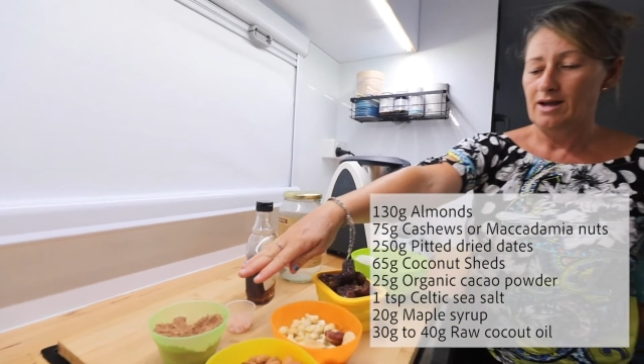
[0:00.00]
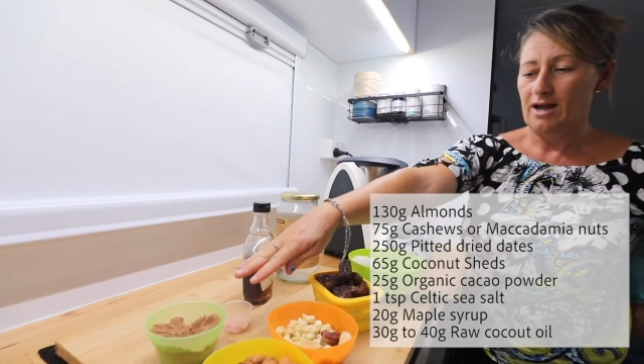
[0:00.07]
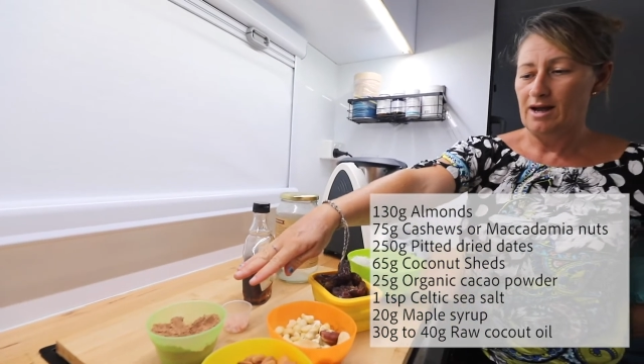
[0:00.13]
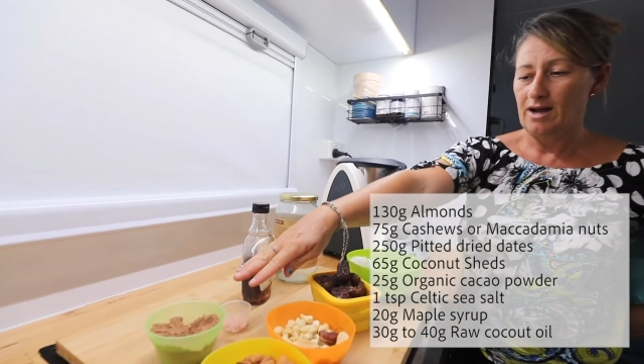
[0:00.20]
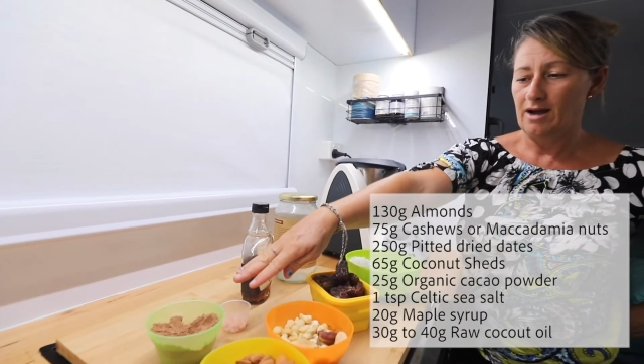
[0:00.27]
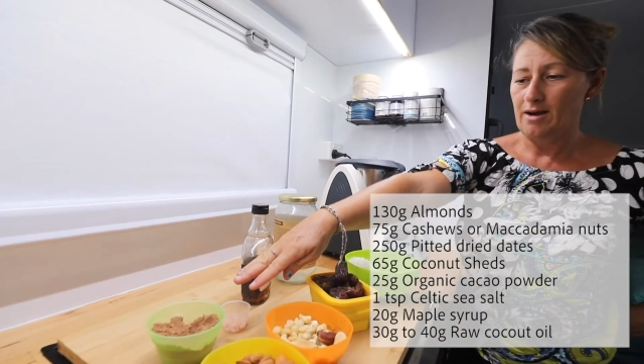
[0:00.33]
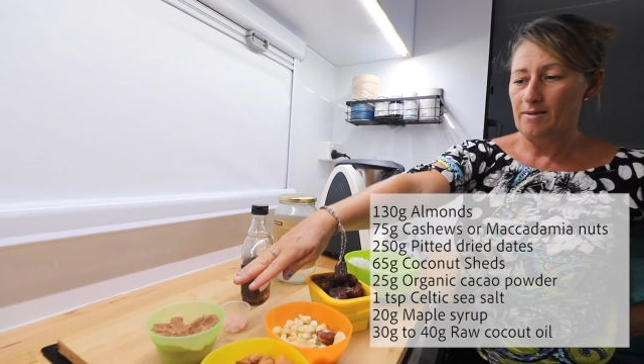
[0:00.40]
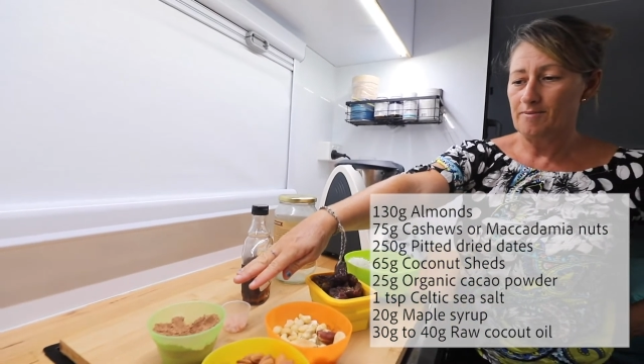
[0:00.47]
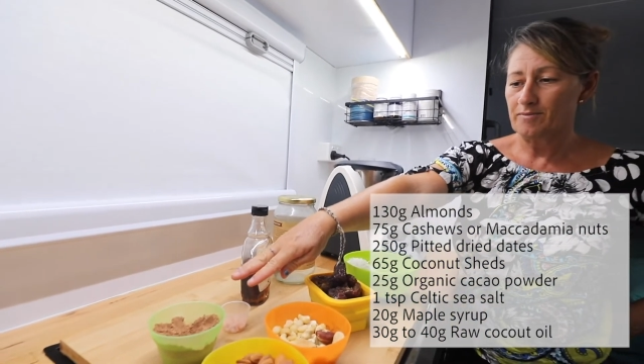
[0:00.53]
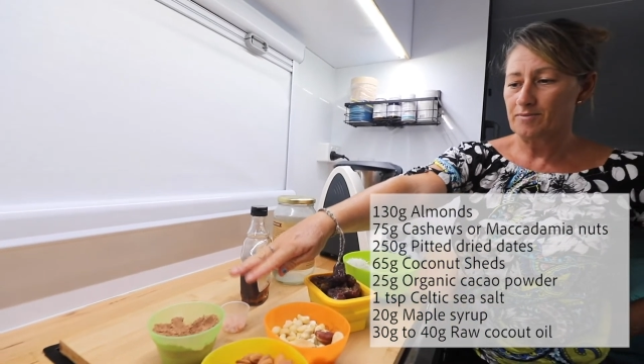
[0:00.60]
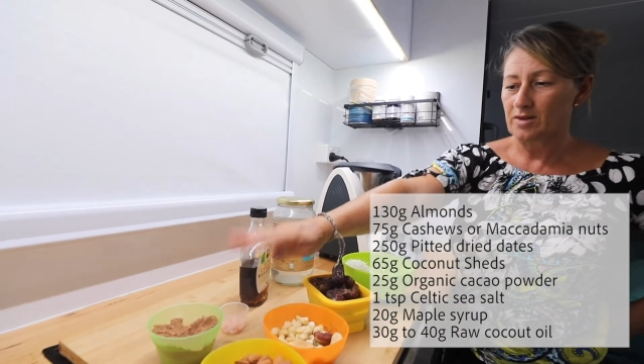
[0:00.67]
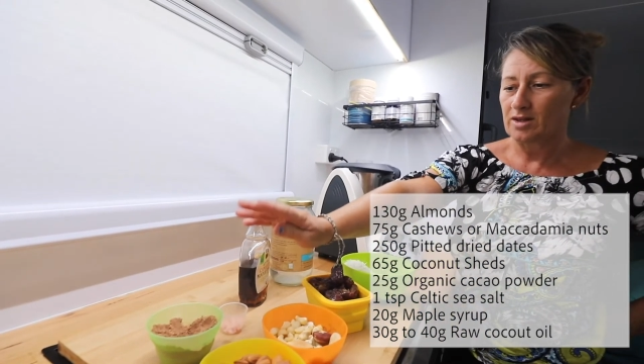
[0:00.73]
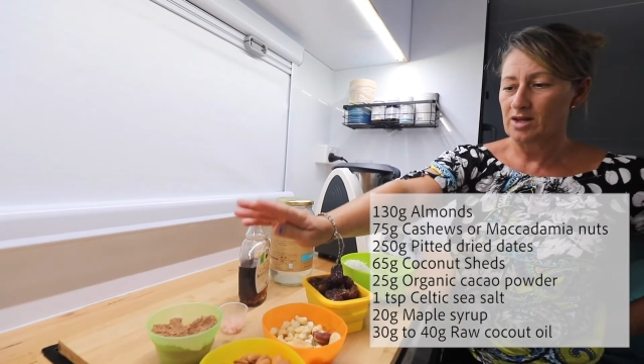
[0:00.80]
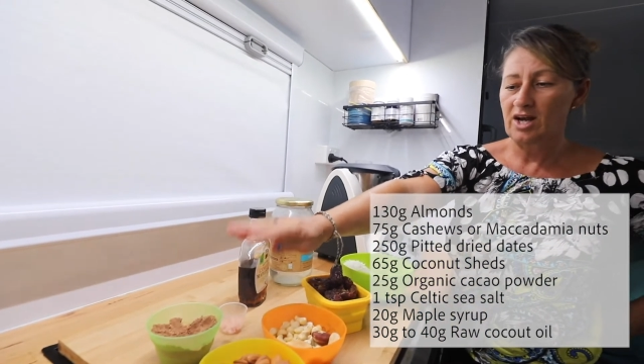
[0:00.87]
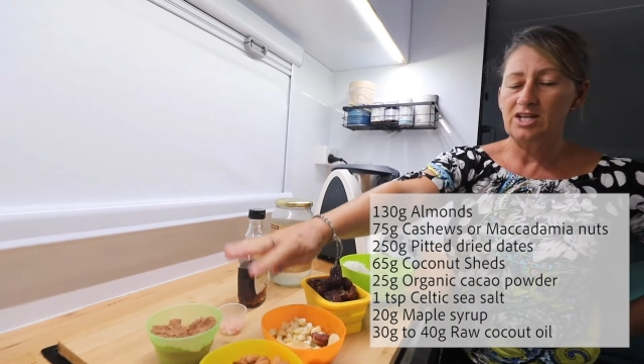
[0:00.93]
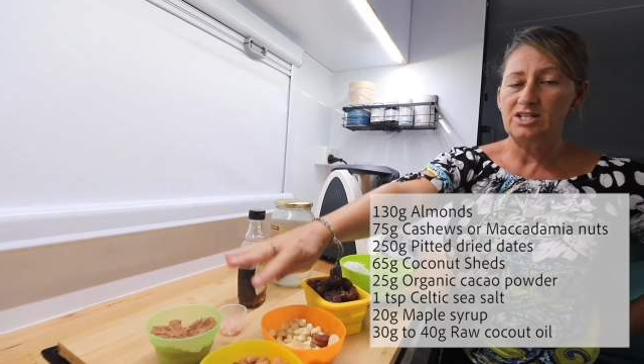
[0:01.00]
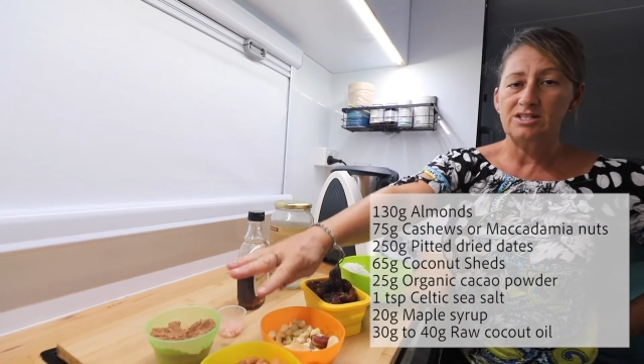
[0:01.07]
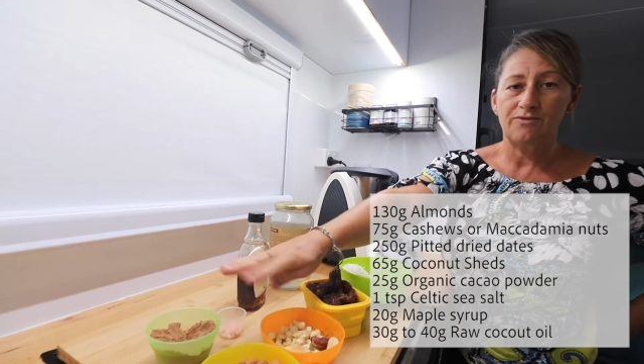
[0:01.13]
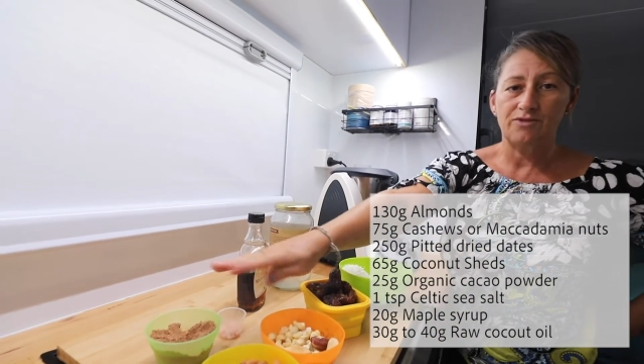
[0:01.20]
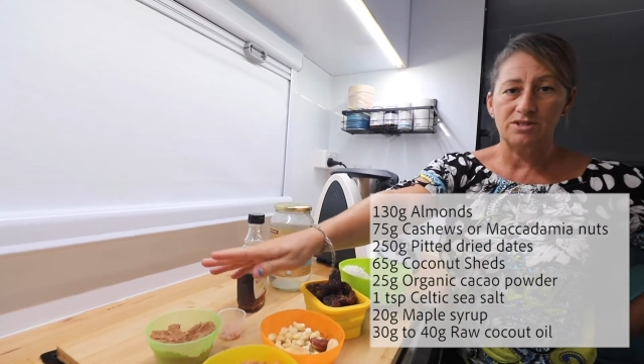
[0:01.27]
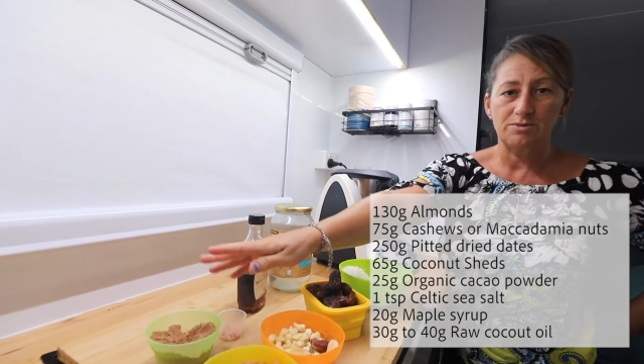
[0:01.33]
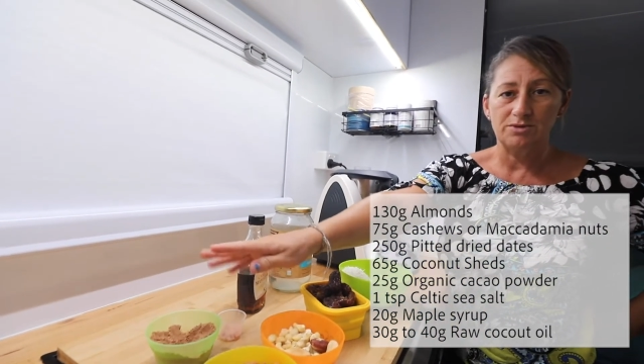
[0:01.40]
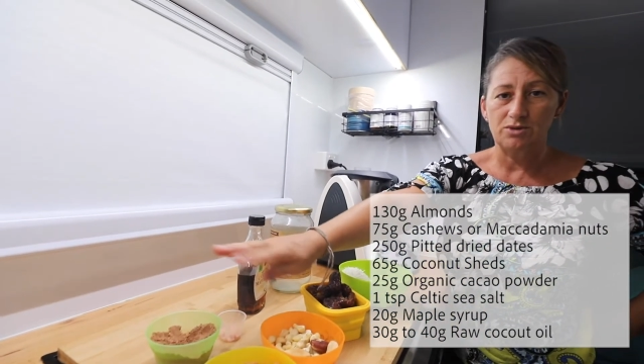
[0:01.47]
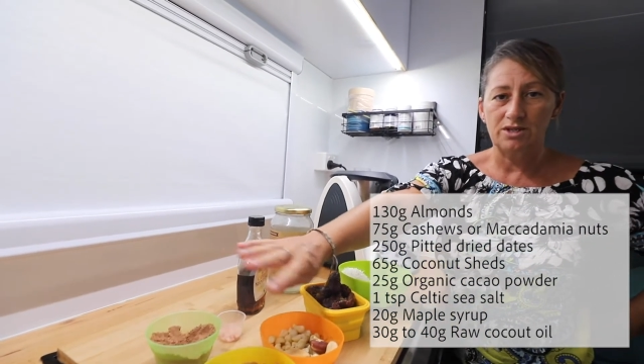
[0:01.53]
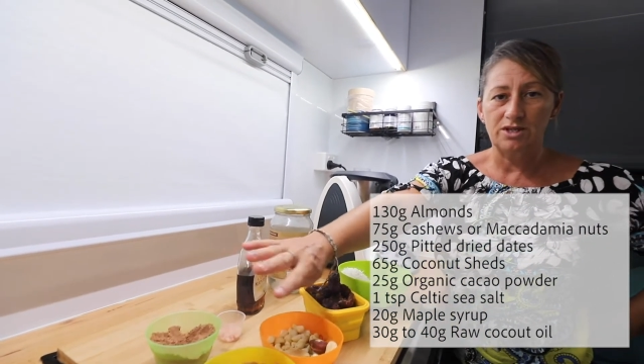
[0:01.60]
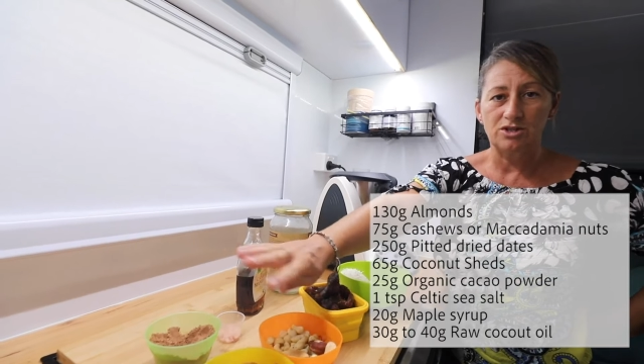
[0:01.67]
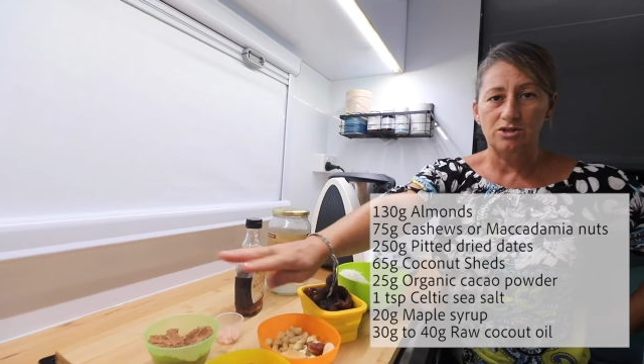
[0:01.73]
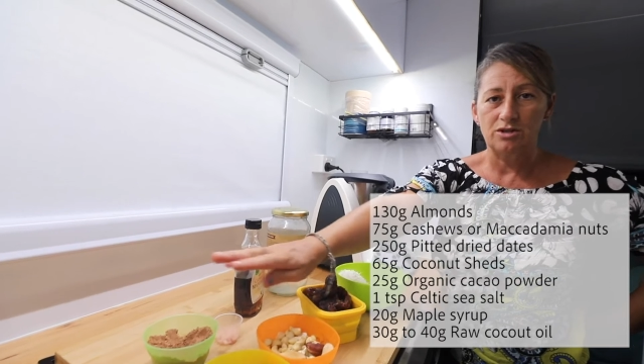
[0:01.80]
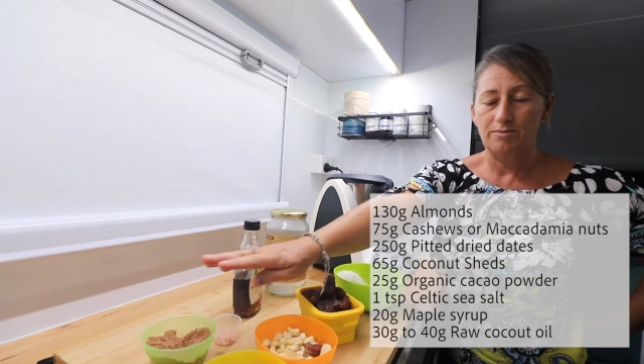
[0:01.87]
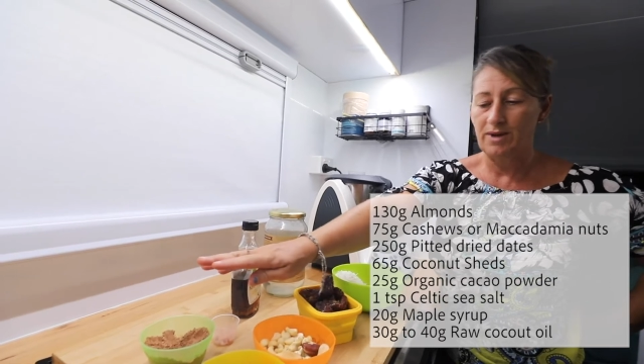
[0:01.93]
The only difference between
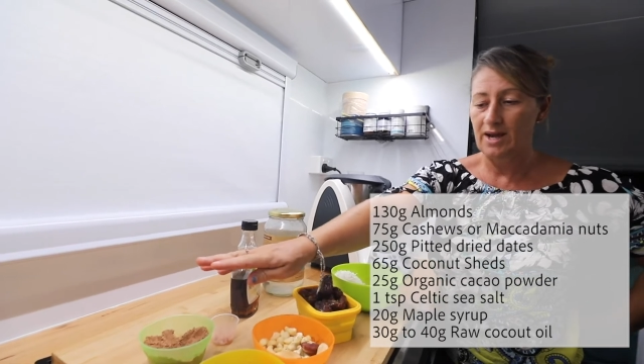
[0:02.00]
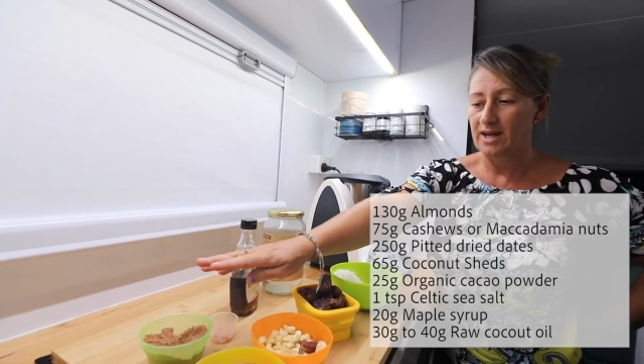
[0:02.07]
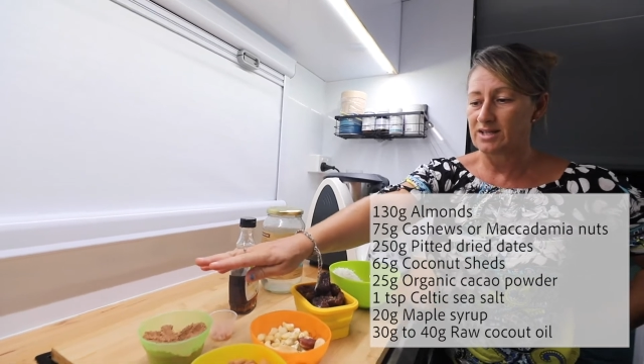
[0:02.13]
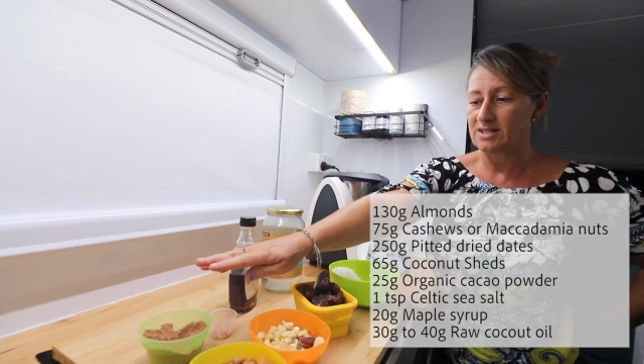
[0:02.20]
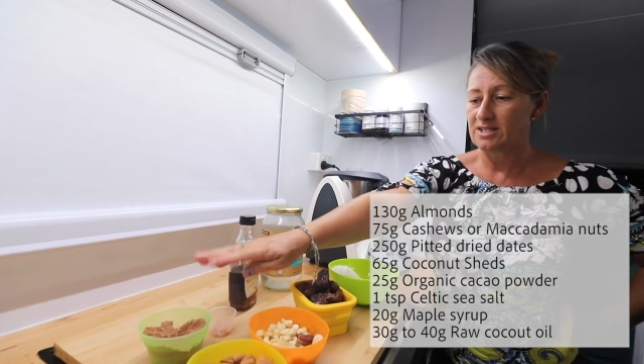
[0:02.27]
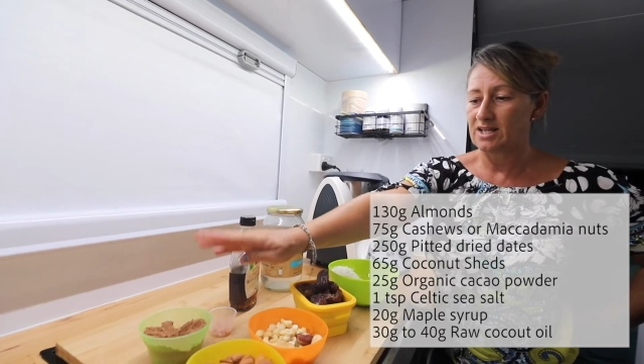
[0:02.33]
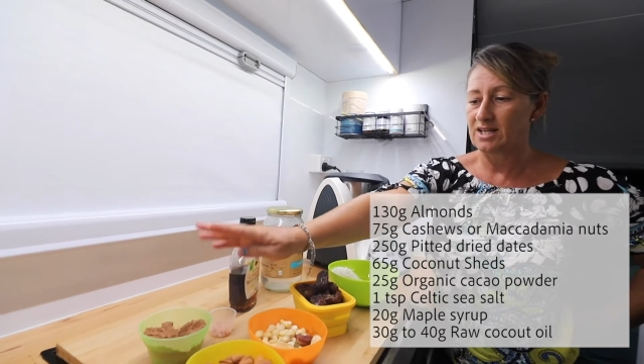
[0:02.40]
the two powders